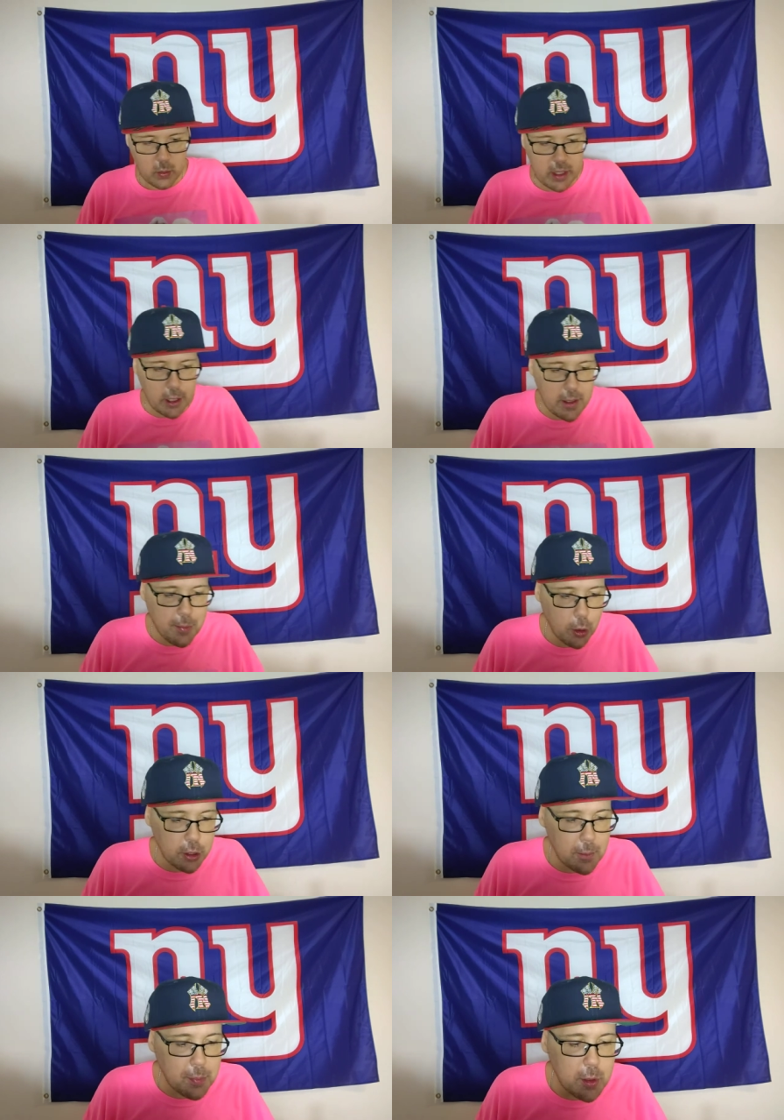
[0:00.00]
We already pulled
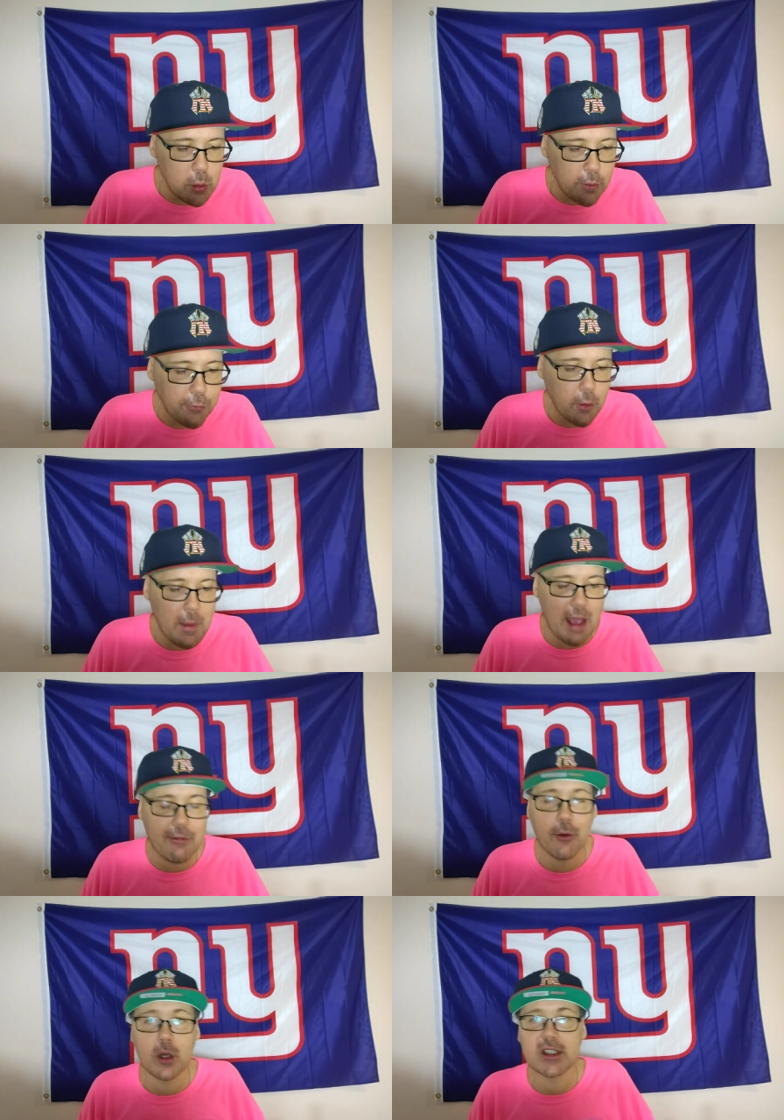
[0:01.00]
a beautiful Matt
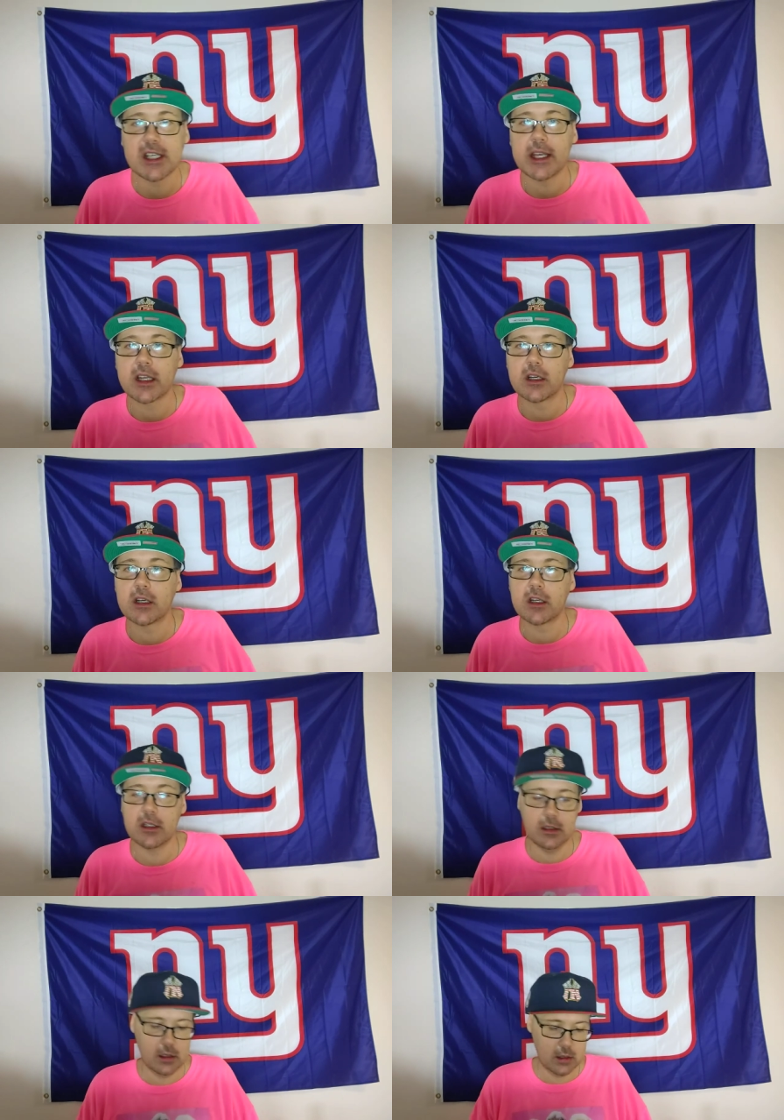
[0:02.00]
Forte card.